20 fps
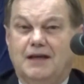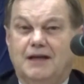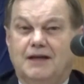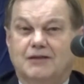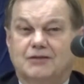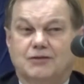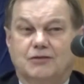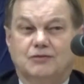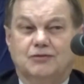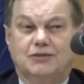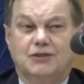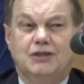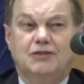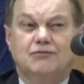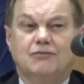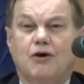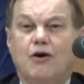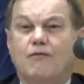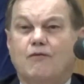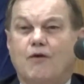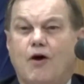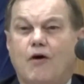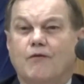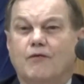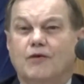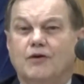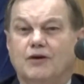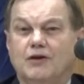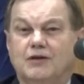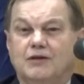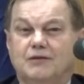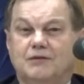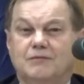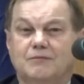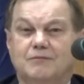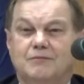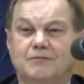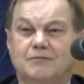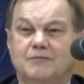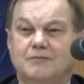So she drove over and
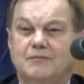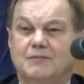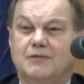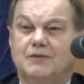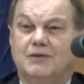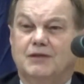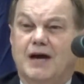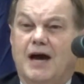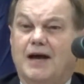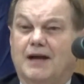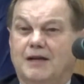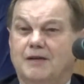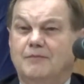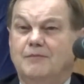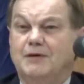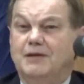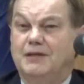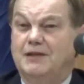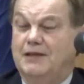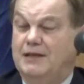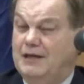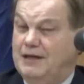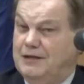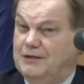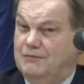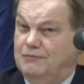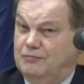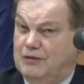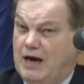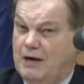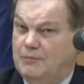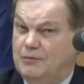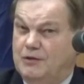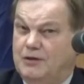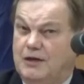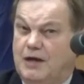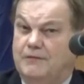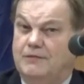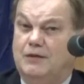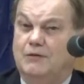got him, and he had Robert
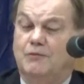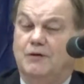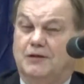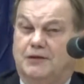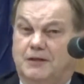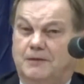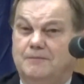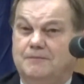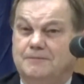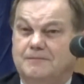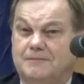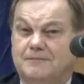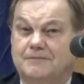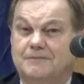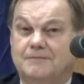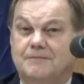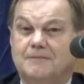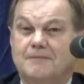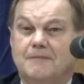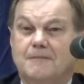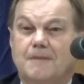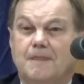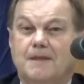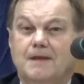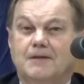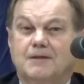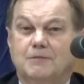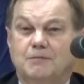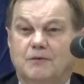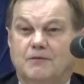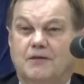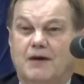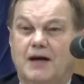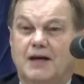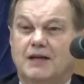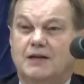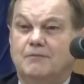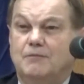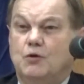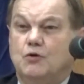Lovey with him to
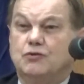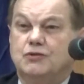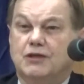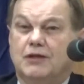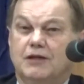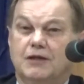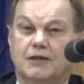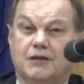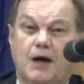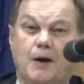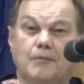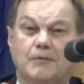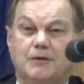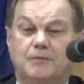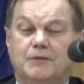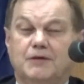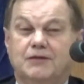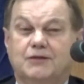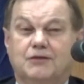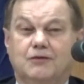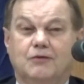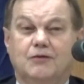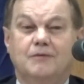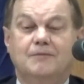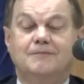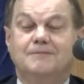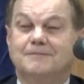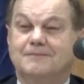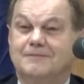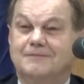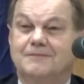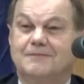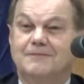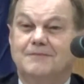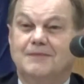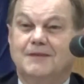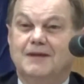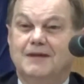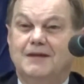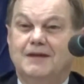provide the musical accompaniment to him.
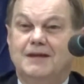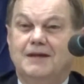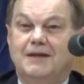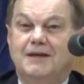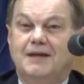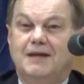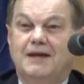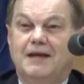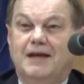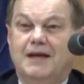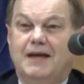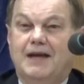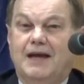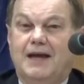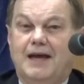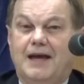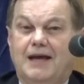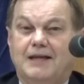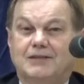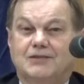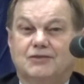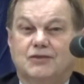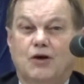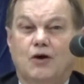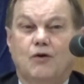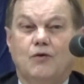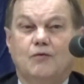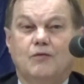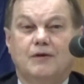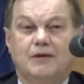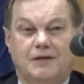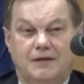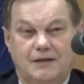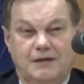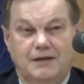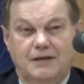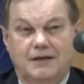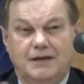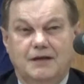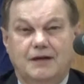And so
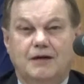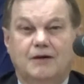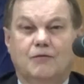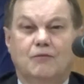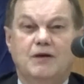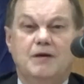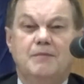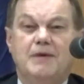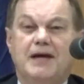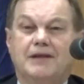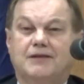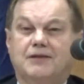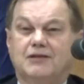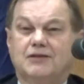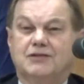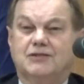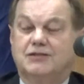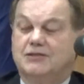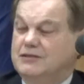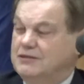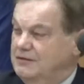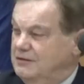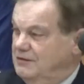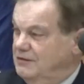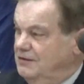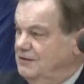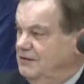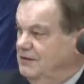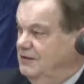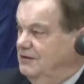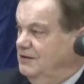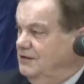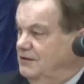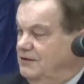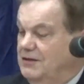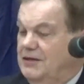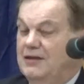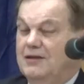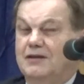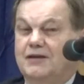we met this
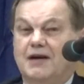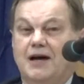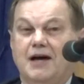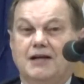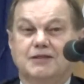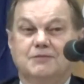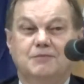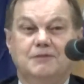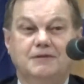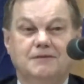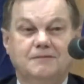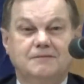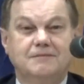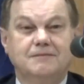Neil Godsman.